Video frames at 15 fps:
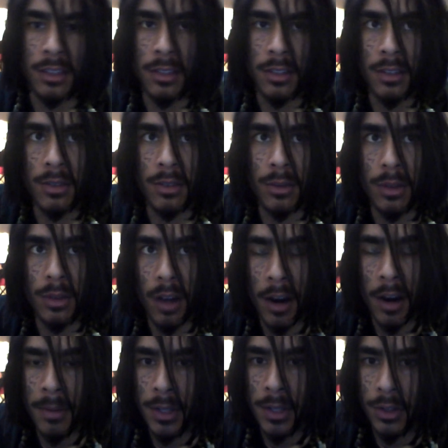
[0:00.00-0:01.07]
do
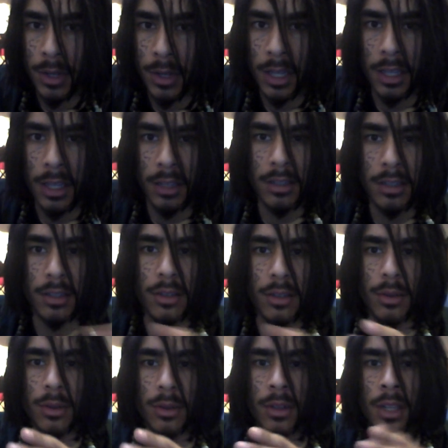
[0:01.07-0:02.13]
army training, to
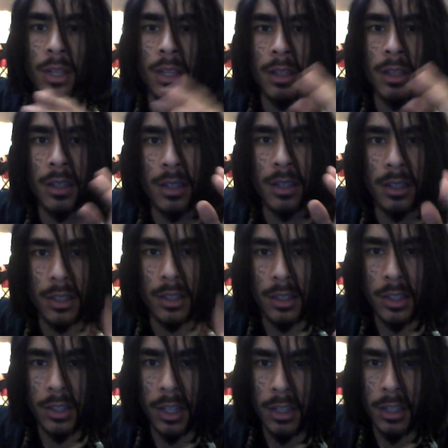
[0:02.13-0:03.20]
do
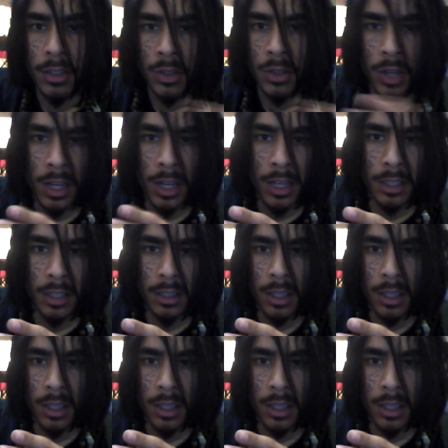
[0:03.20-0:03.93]
gun training,